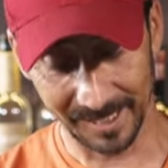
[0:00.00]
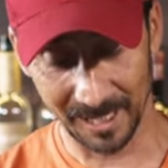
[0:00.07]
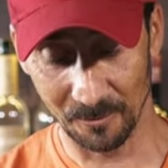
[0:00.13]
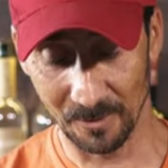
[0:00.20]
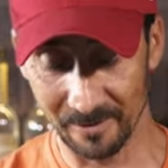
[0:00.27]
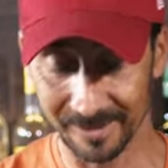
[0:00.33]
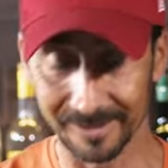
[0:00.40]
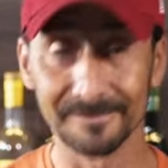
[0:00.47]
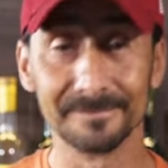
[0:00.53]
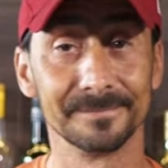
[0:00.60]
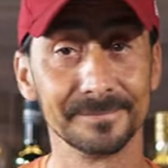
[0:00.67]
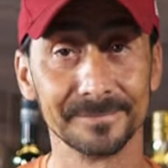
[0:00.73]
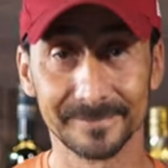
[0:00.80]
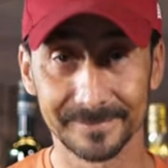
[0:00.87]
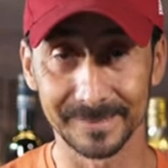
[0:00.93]
However,
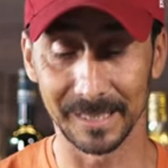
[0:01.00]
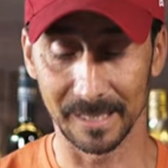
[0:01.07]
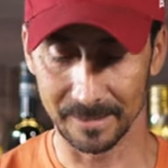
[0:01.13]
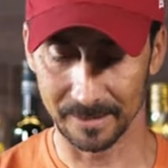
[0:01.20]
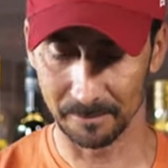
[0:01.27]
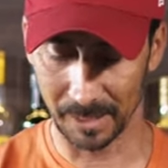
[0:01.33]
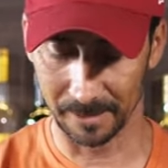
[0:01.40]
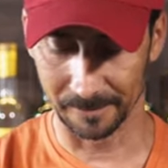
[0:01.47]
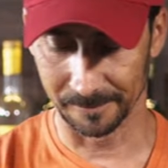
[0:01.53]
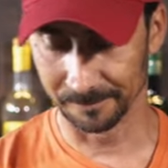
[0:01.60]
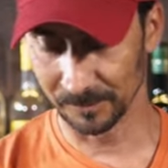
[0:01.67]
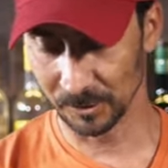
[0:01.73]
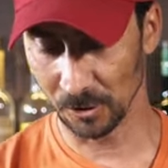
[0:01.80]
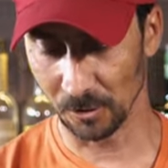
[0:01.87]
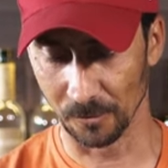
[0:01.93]
doesn't matter.
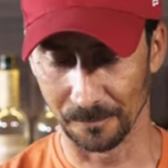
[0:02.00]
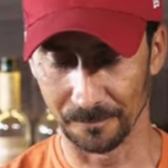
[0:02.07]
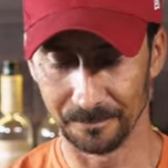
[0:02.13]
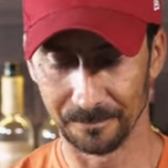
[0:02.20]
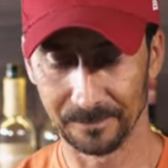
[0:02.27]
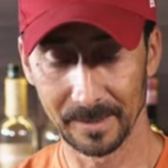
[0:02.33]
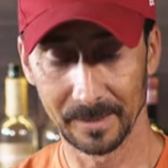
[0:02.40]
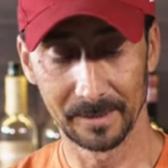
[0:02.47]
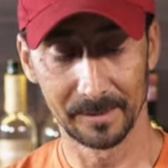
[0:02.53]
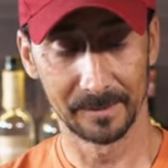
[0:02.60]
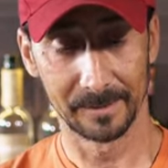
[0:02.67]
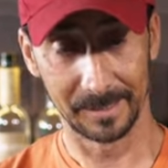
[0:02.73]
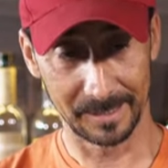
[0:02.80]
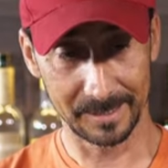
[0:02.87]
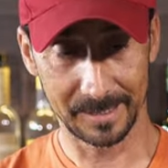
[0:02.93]
So
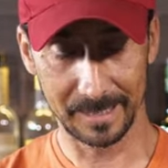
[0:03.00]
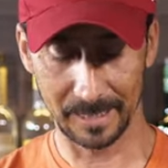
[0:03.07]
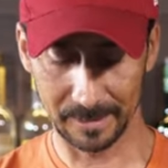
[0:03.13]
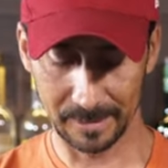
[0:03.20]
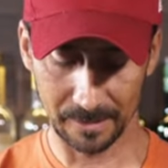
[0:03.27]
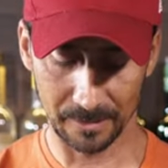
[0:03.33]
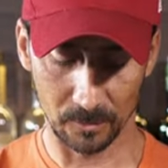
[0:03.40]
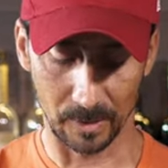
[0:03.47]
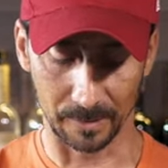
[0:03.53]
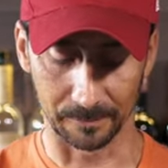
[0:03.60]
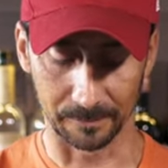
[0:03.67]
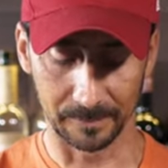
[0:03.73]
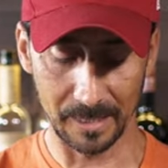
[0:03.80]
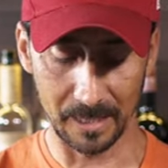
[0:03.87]
let's get another one.